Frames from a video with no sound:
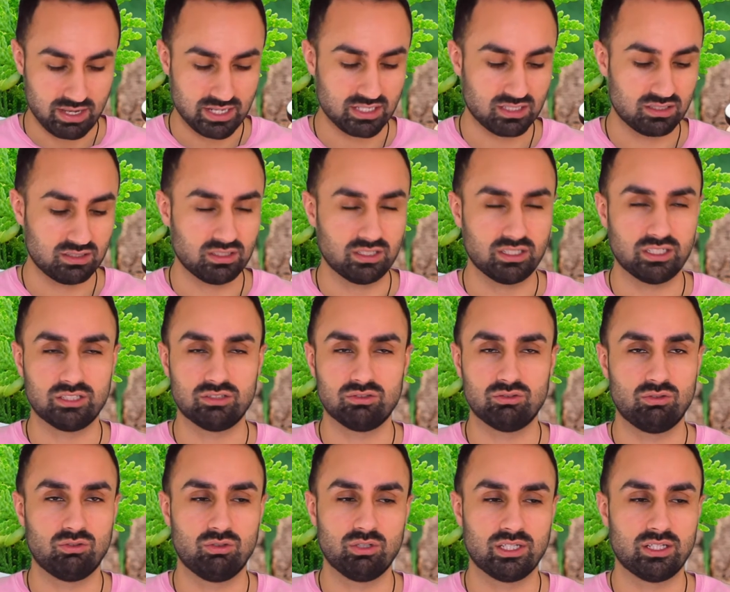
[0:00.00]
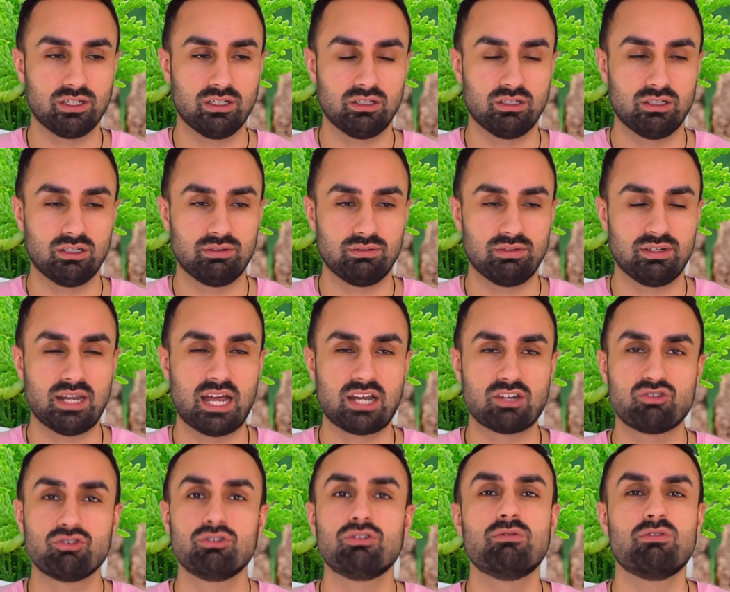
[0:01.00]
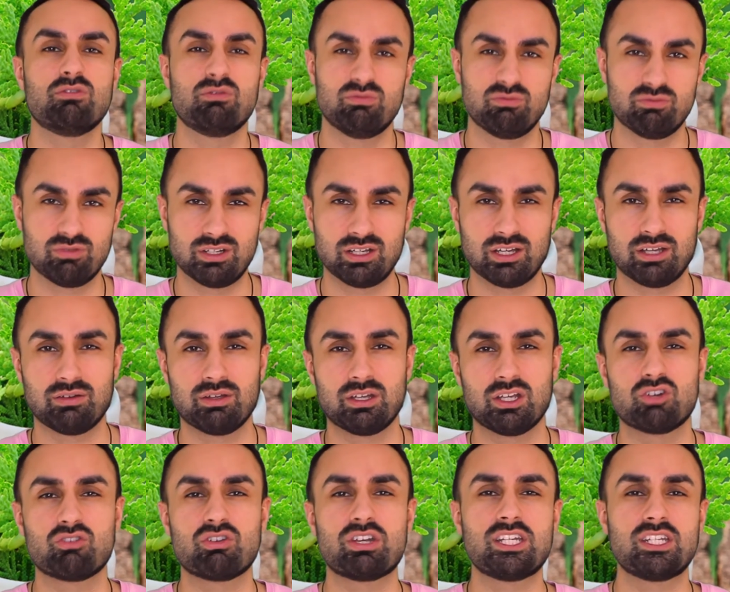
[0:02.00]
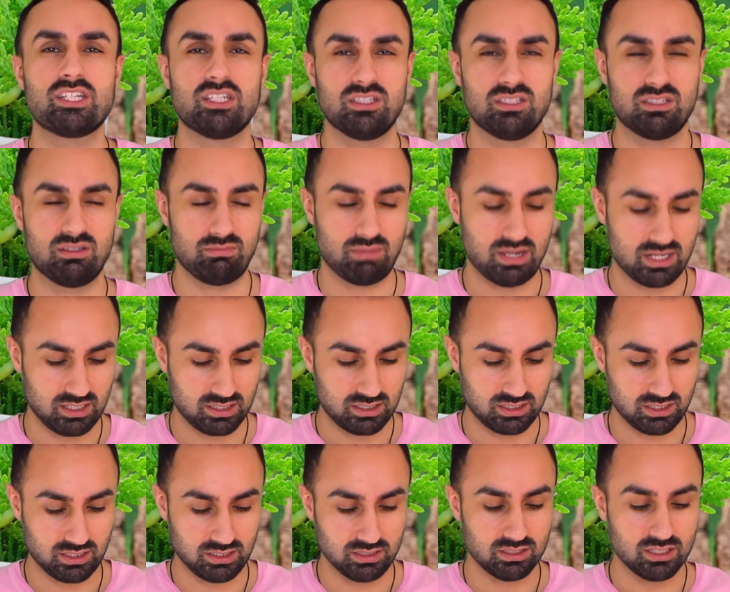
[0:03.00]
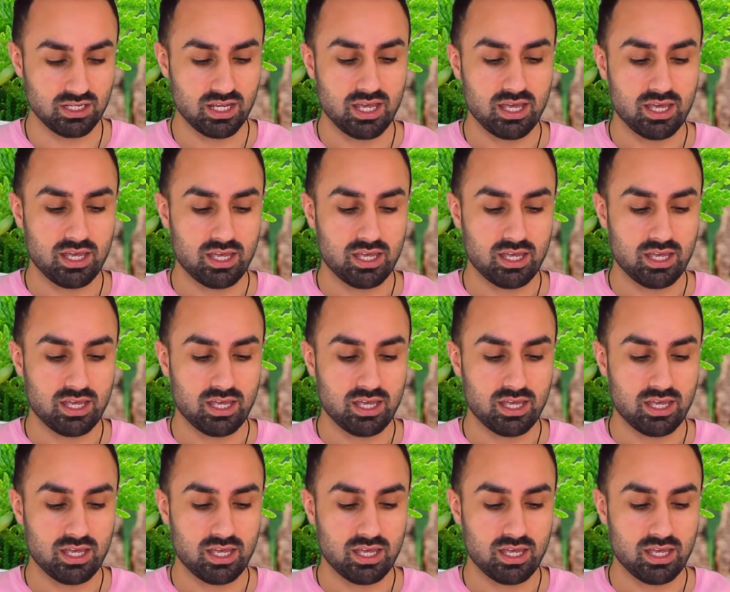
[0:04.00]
medicine or natural ingredients and medicines,